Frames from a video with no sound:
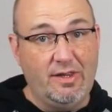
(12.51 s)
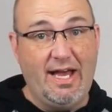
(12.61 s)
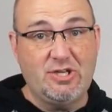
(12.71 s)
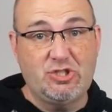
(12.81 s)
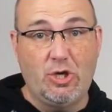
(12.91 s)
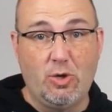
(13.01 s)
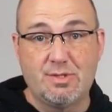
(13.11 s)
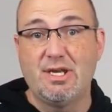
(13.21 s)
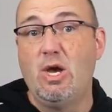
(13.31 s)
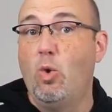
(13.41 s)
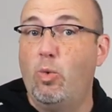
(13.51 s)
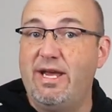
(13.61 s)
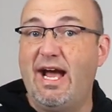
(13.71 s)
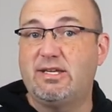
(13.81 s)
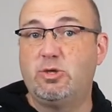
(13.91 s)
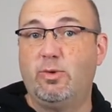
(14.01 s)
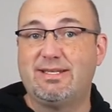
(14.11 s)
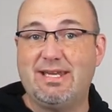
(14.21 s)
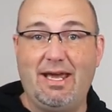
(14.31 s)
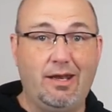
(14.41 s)
last shows we got to
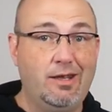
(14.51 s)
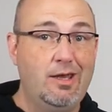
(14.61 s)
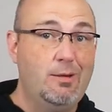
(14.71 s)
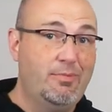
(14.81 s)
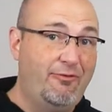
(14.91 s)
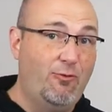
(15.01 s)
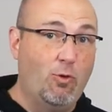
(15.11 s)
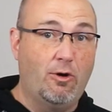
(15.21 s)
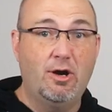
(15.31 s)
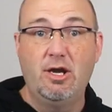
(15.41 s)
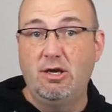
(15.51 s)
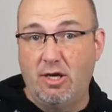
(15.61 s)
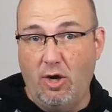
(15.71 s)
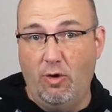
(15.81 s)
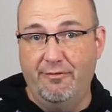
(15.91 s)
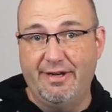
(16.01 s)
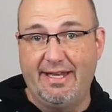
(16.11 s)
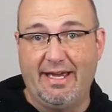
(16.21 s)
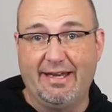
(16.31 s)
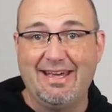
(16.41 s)
attend before
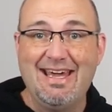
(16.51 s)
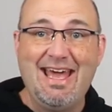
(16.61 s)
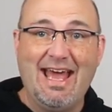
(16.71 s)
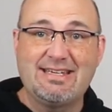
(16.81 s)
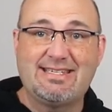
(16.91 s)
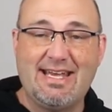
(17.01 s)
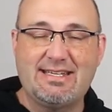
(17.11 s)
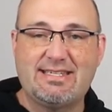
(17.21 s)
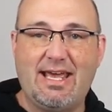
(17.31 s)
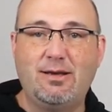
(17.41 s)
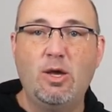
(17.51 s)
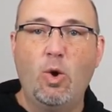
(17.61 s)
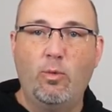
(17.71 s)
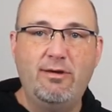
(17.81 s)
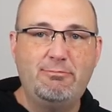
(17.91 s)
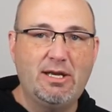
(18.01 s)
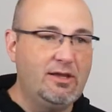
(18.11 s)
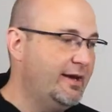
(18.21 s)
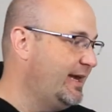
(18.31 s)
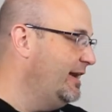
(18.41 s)
COVID hit. And since then, we've been
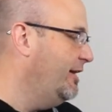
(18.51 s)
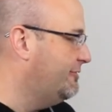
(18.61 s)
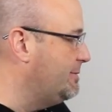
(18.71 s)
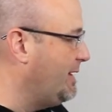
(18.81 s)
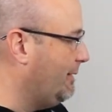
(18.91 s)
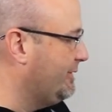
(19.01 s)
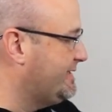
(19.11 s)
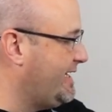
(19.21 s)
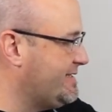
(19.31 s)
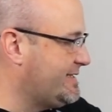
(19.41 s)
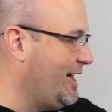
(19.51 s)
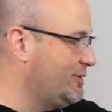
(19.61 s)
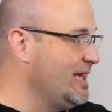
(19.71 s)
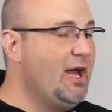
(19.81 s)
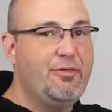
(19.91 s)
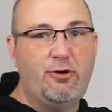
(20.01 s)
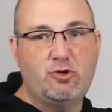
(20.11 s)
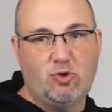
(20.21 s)
lucky enough to be able to test out their